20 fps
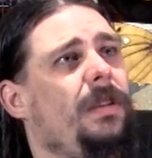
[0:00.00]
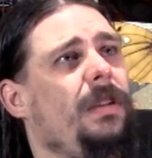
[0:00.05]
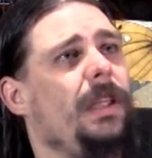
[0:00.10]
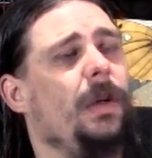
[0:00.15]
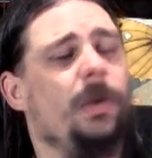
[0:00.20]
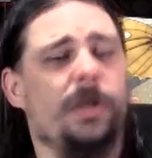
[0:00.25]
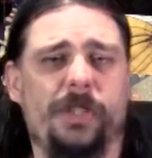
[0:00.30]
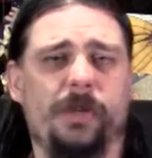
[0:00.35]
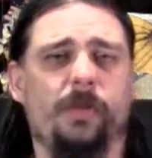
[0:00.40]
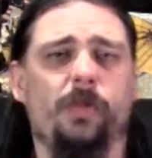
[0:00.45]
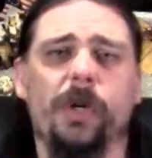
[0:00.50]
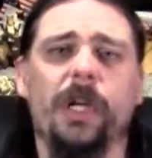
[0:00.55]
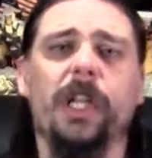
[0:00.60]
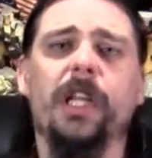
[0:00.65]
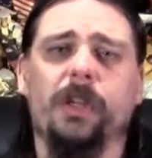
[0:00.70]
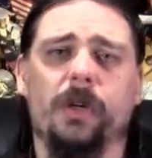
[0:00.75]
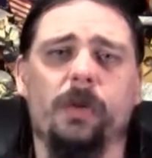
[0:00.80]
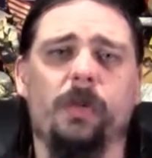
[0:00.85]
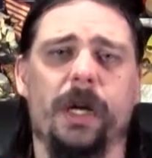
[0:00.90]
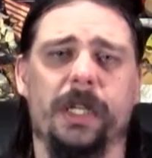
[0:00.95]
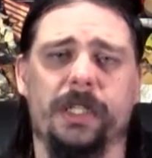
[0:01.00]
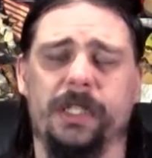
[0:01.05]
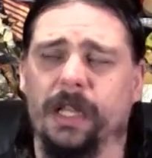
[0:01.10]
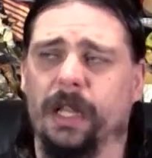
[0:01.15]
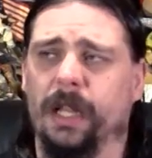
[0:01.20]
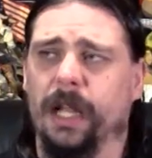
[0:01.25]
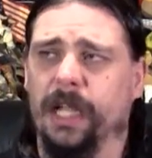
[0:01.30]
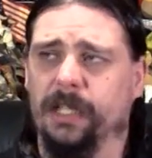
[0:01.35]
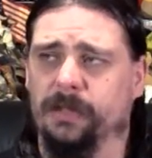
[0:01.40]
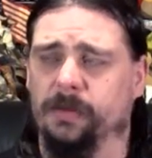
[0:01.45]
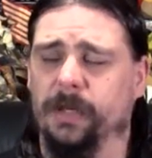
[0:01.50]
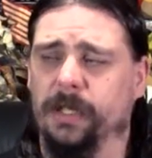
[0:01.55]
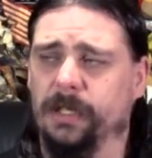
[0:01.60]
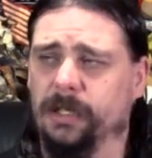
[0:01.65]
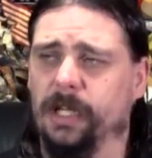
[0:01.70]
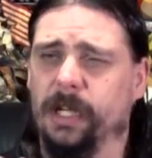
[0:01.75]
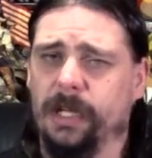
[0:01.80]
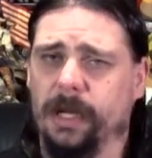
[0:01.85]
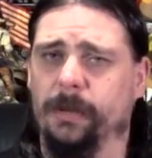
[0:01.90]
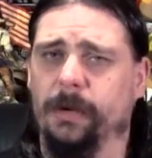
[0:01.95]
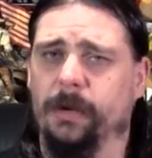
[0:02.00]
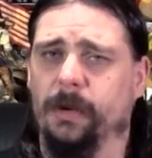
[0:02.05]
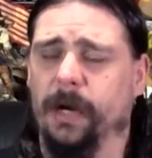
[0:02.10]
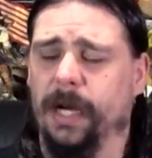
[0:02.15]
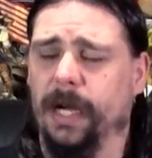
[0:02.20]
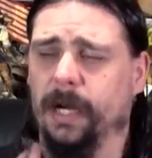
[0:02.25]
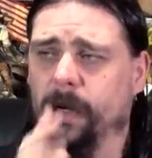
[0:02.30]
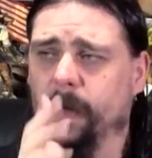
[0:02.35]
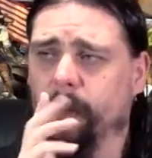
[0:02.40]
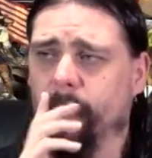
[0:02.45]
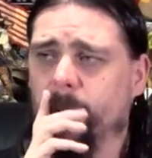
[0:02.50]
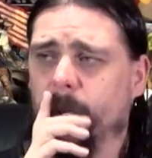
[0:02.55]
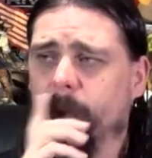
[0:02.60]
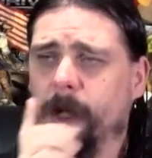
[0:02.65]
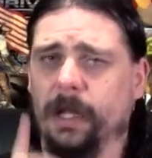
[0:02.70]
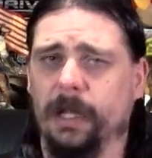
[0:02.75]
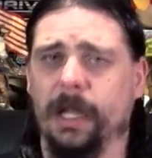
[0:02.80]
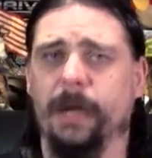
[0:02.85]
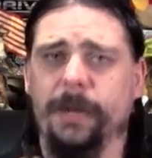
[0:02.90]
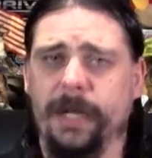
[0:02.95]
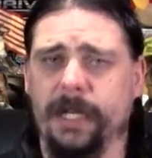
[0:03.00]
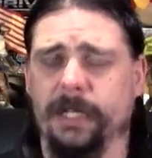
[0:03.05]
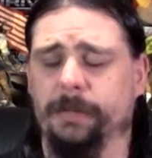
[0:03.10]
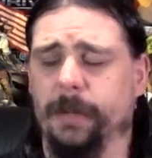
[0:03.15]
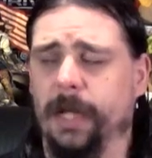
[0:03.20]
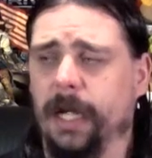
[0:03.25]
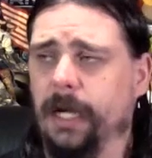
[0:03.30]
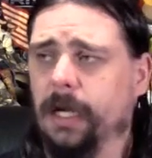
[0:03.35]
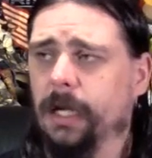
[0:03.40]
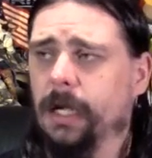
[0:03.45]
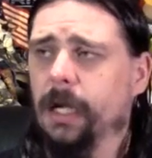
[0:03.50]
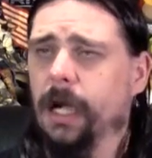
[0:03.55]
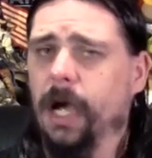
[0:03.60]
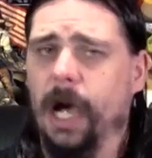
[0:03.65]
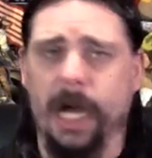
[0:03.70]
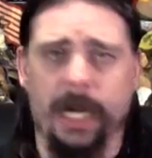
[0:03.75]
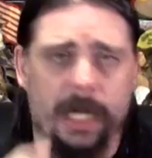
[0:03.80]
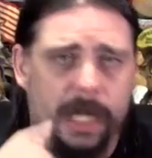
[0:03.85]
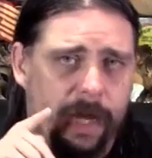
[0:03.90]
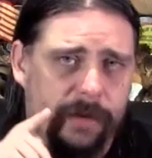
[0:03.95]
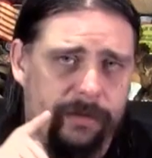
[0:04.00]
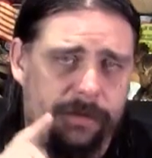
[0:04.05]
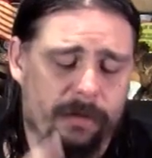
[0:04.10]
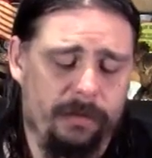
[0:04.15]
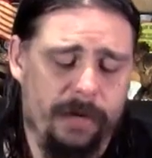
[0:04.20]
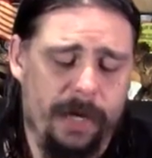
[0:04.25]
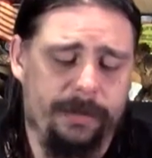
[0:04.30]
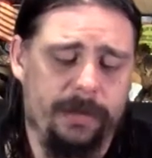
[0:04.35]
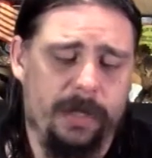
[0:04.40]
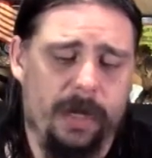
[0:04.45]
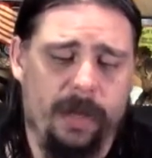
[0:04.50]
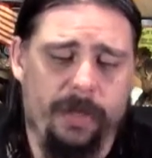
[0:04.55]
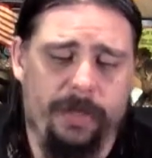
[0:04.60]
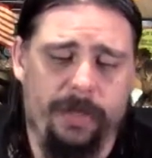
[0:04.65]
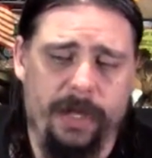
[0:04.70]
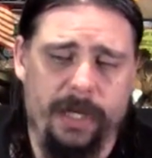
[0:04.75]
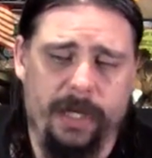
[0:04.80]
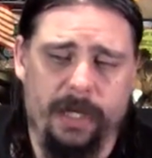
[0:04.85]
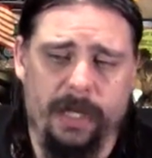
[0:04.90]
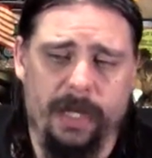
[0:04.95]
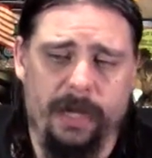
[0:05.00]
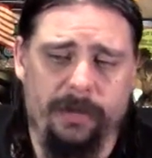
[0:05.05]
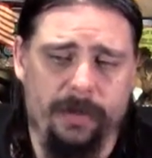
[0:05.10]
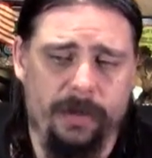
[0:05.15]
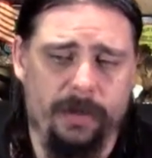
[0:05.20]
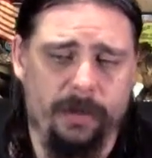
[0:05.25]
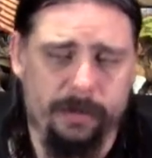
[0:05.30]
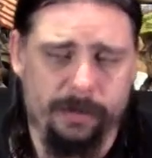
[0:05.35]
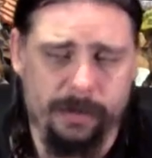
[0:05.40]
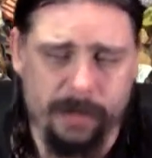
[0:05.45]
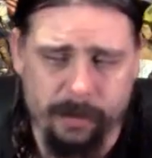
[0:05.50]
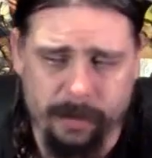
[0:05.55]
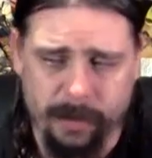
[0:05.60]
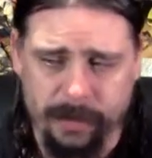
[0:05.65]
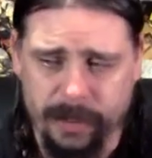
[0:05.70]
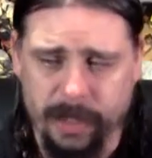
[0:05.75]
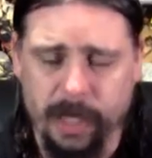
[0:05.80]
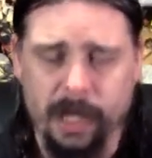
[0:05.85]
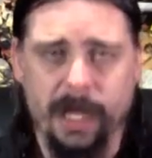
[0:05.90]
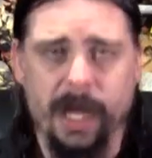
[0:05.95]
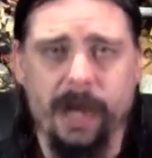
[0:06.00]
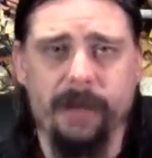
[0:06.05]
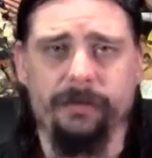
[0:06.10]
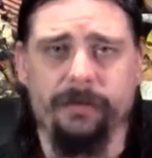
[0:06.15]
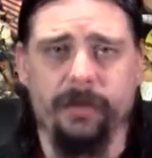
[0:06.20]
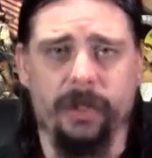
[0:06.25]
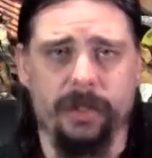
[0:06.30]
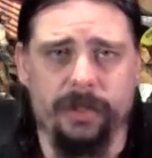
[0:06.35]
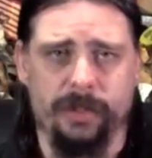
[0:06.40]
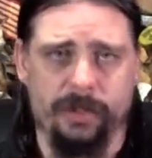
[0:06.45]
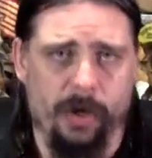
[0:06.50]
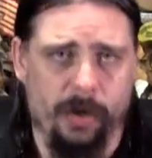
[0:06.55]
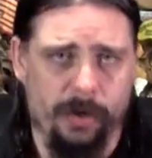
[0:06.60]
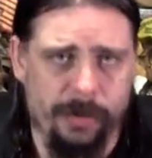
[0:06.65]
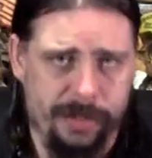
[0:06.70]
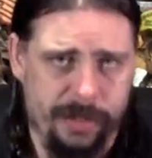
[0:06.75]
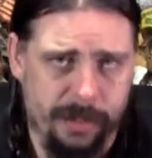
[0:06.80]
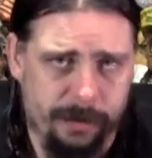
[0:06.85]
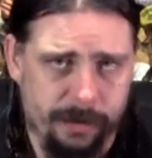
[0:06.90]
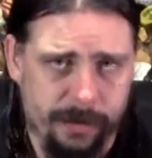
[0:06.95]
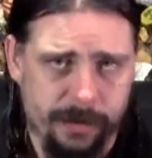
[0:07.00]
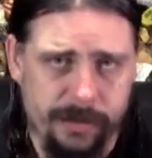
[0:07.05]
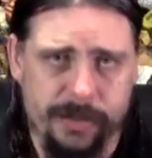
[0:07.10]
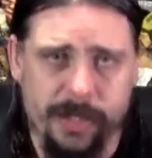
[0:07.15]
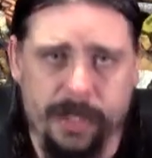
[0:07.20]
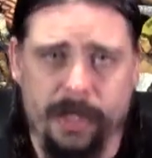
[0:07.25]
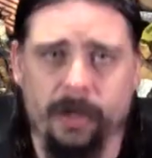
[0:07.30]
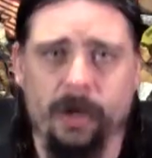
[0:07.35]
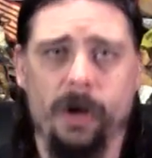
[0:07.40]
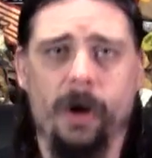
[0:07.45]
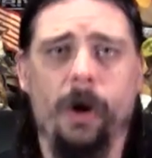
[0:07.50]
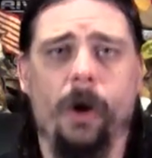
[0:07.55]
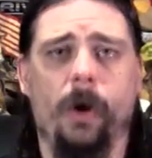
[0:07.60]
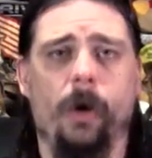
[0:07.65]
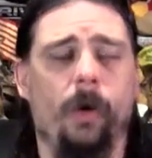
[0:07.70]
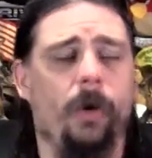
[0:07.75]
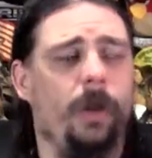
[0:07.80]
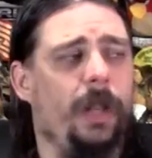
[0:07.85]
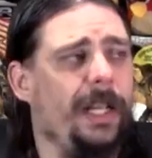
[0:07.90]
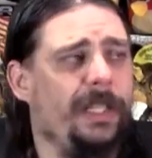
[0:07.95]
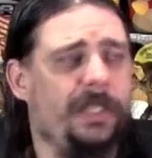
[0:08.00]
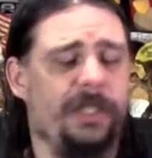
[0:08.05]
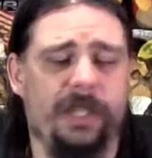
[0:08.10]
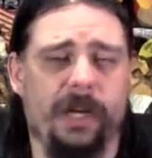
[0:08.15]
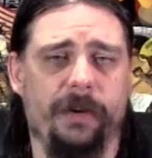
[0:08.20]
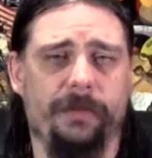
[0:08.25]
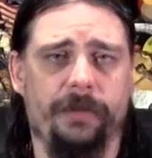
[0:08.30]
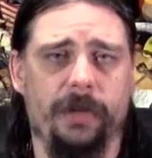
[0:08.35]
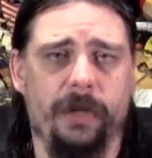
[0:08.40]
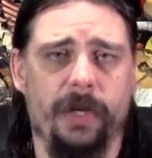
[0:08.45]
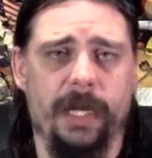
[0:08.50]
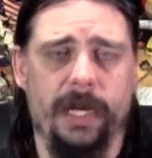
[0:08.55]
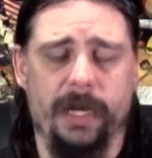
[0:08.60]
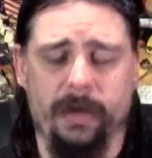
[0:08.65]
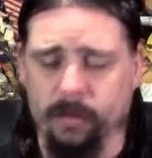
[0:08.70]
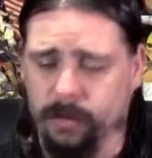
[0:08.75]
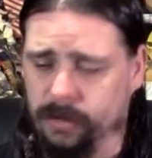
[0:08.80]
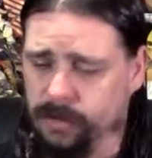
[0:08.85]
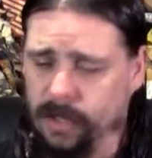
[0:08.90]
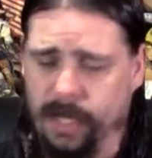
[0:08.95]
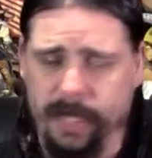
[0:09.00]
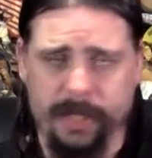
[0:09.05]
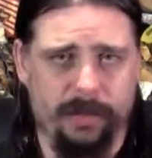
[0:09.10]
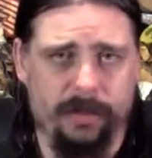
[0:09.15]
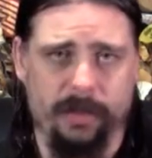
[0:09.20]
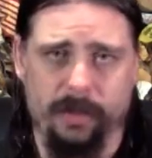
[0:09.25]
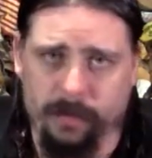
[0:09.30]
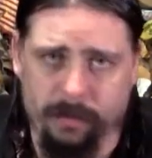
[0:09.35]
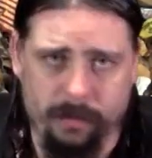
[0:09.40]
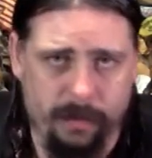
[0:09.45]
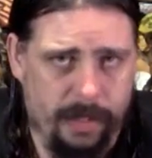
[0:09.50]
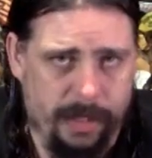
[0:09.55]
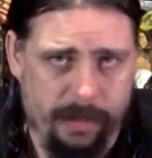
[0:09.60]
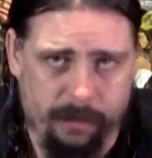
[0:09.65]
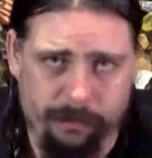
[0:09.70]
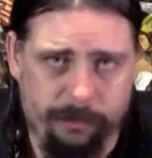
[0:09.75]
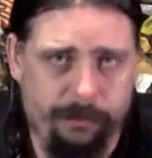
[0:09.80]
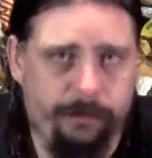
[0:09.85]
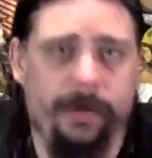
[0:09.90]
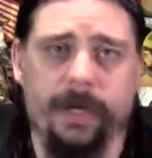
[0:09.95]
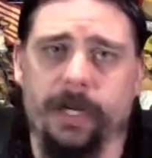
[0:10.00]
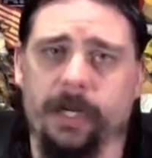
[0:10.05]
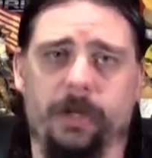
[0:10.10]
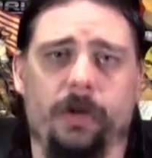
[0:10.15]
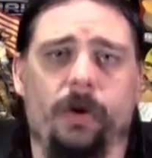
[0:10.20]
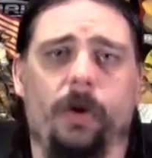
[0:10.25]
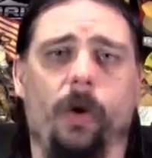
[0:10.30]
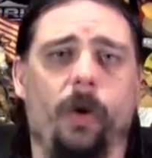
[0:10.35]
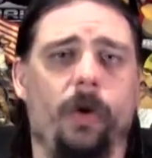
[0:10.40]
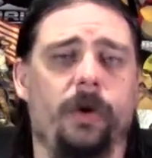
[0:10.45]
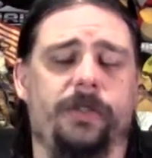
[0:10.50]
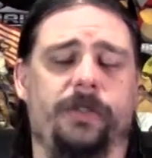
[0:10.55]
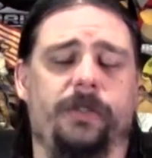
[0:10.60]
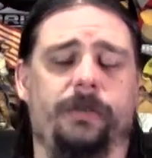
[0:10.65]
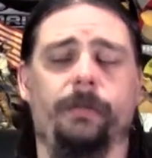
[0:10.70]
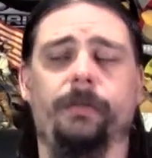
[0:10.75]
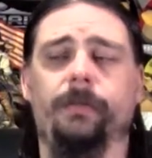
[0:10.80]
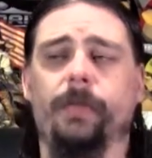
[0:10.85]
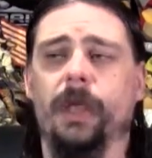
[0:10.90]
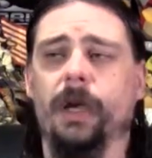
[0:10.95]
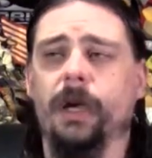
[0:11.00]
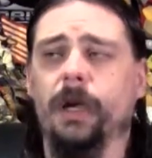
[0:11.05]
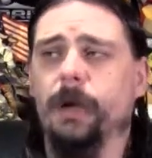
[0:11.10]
there were some really good ones in the last one. Don't get me wrong, hang on. Let me explain. I love the reptile thing. I love the Noob Saibot thing. I love the toasty boosting. All that stuff you hit in was like like freaking awesome.